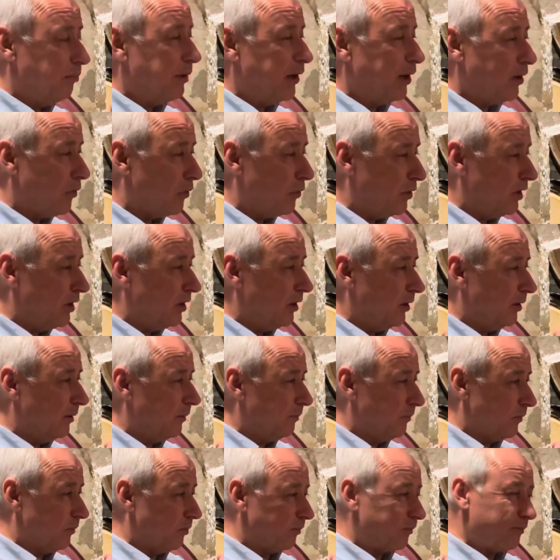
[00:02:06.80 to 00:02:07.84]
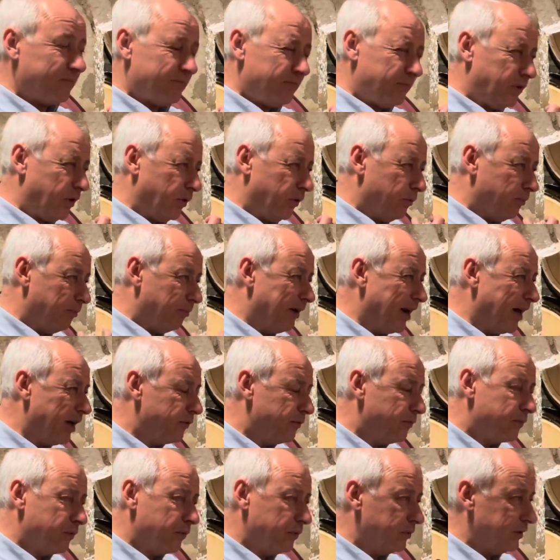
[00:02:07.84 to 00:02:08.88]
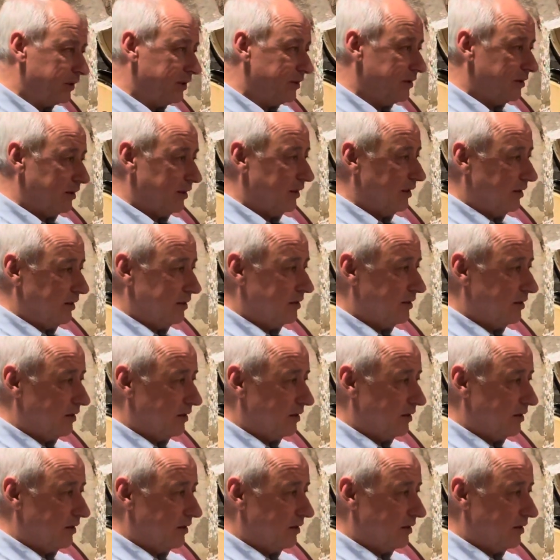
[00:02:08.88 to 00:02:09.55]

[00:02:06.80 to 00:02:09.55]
berry, black fruit is, black fruit, is